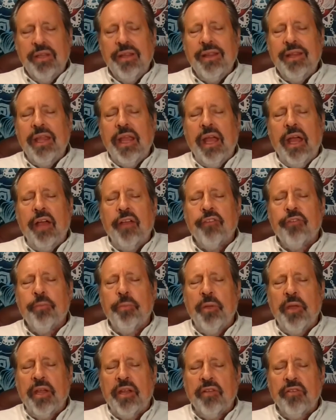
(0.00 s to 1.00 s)
the
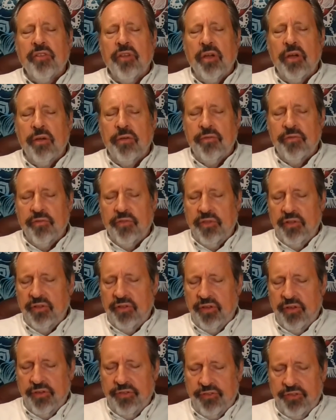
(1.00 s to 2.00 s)
aspect of
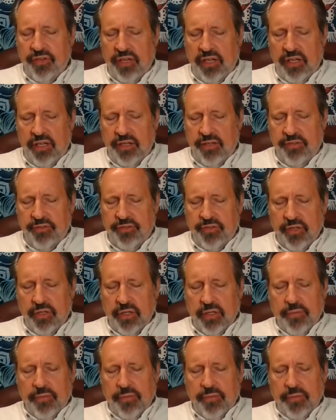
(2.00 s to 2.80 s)
disease,